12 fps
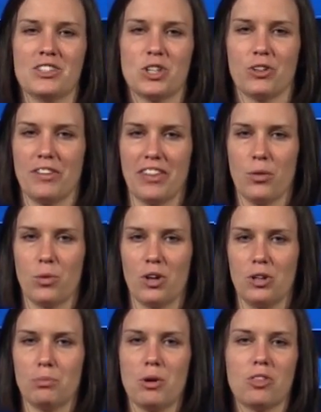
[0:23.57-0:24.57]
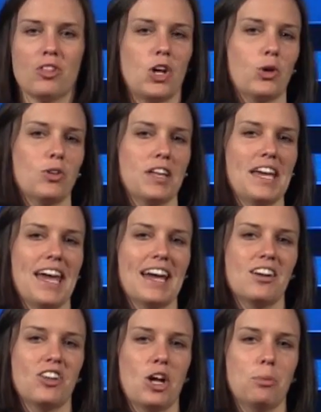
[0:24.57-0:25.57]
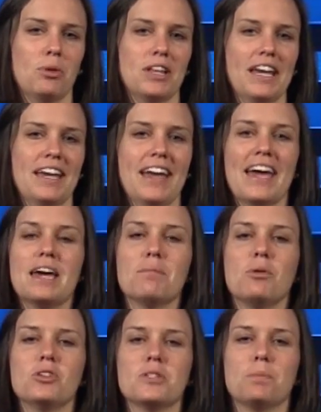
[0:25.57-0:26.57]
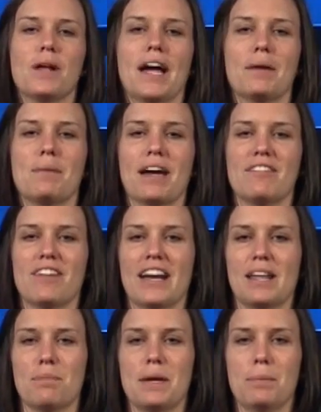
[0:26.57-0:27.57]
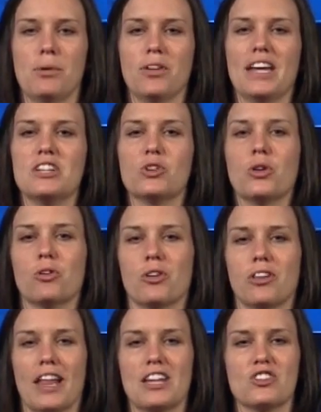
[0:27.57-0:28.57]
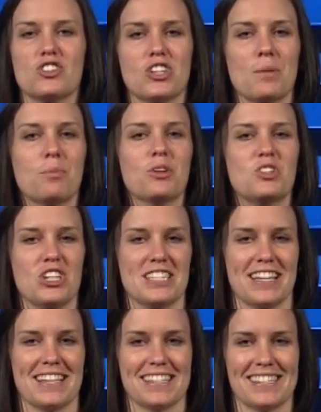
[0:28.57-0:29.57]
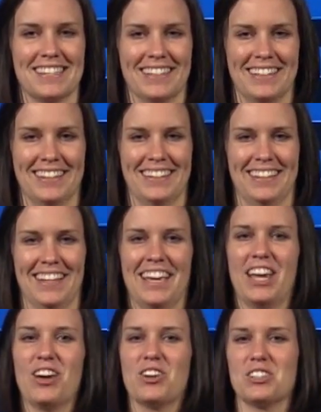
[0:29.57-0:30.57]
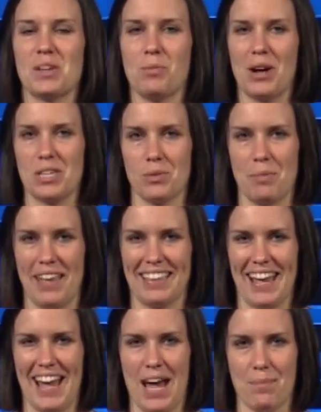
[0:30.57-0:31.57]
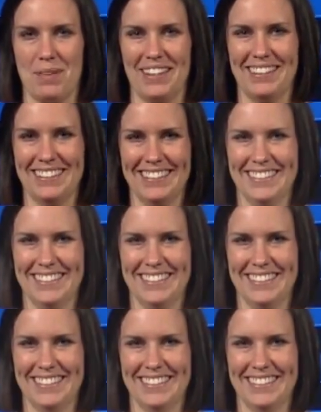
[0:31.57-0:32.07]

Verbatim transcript: serving the world both locally and globally, and multiplying by inviting people into a relationship with Jesus. Here are some ways we make that happen.